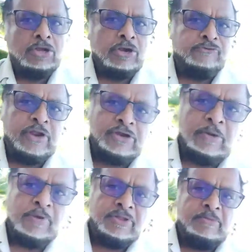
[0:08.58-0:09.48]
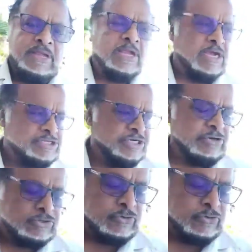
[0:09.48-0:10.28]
Your friend, your brother, me, Haji, Dr.